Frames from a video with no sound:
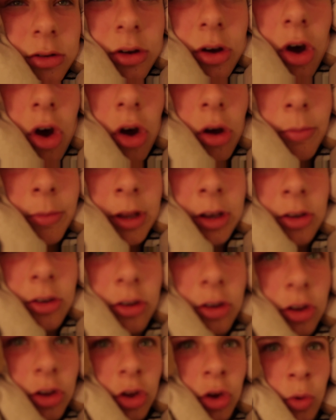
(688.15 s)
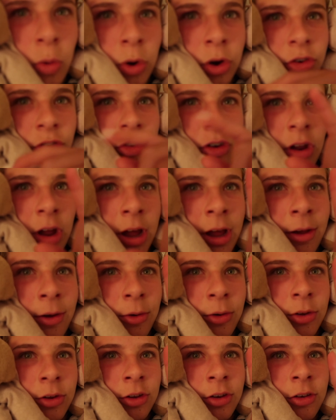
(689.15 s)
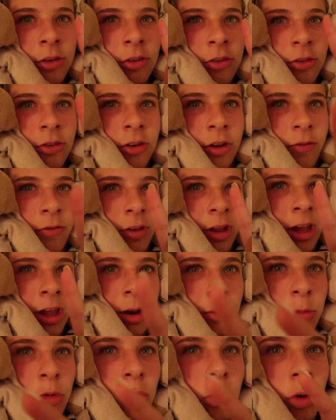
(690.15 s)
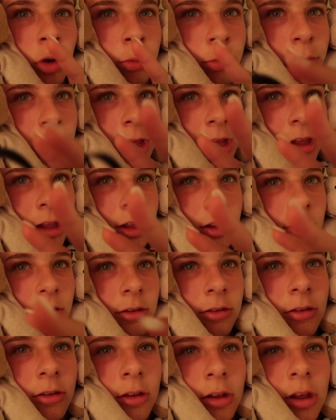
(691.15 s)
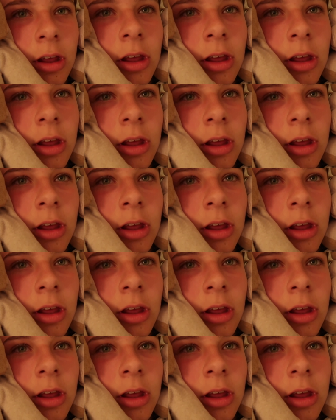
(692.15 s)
Comment your childhood stuffed animal or blanket.